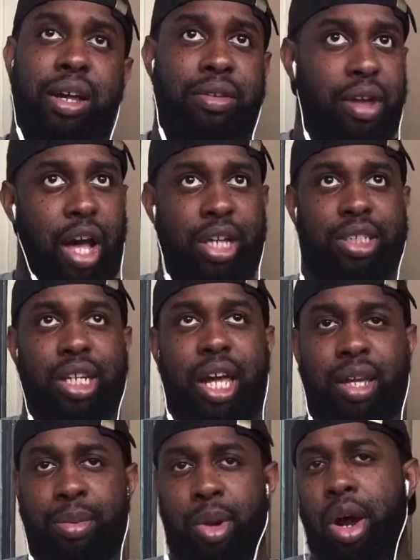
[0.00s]
And Oscar
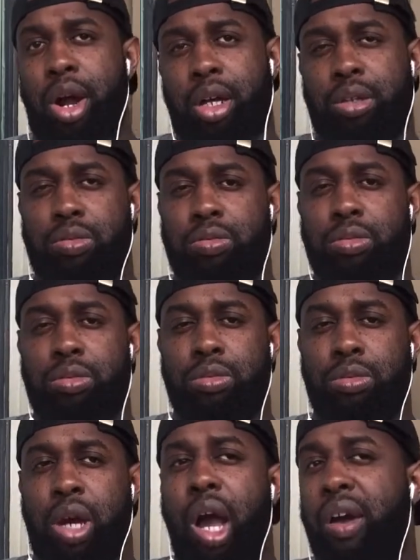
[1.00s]
like, "Bro,
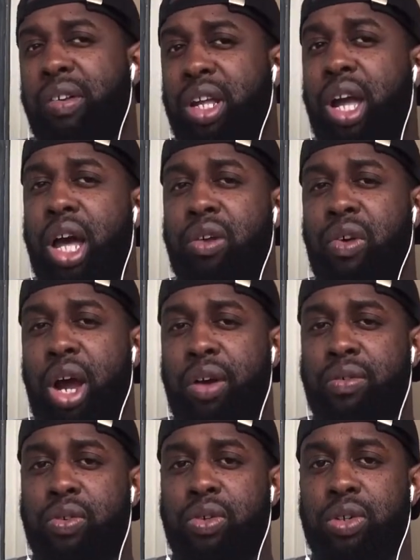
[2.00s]
I already got a
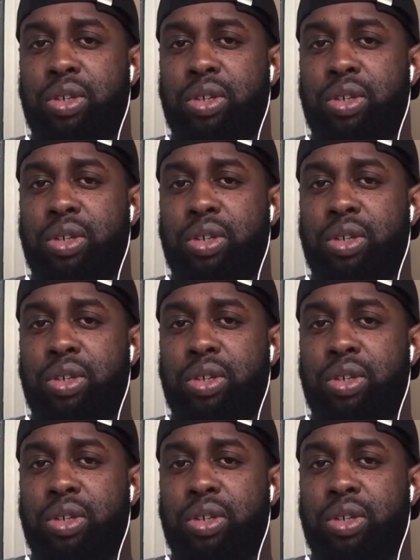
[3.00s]
rival.